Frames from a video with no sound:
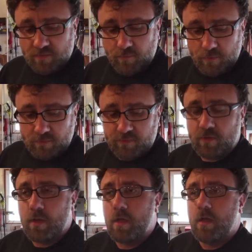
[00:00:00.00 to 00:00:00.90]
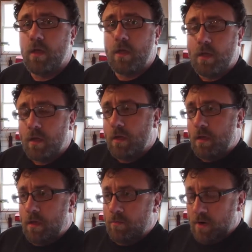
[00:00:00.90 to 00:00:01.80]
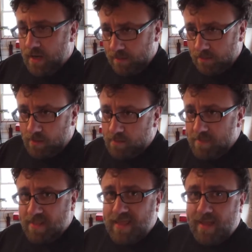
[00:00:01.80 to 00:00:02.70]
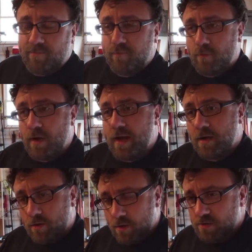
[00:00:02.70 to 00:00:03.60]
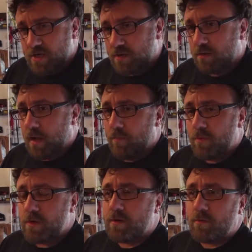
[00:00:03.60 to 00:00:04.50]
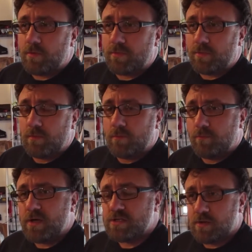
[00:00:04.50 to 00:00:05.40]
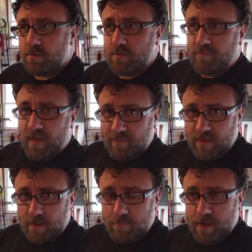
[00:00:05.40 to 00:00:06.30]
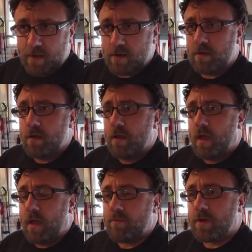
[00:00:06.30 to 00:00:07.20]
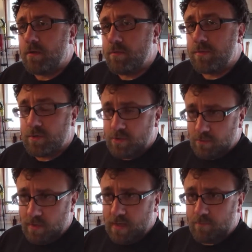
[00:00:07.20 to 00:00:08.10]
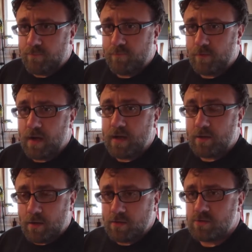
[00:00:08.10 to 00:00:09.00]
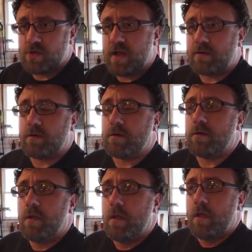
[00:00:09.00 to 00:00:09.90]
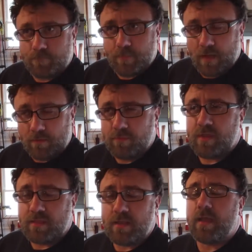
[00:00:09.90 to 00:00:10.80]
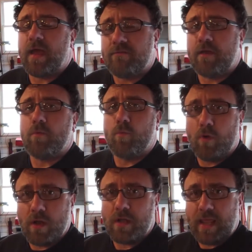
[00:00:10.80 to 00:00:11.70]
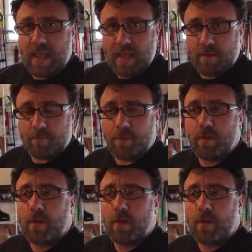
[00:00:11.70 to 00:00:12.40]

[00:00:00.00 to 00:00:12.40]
volts. Would highly recommend that for a garden tractor. I wouldn't go with, we showed the 5 amp here. I would go with the 2 amp for a garden tractor. Don't think they have a 1 amp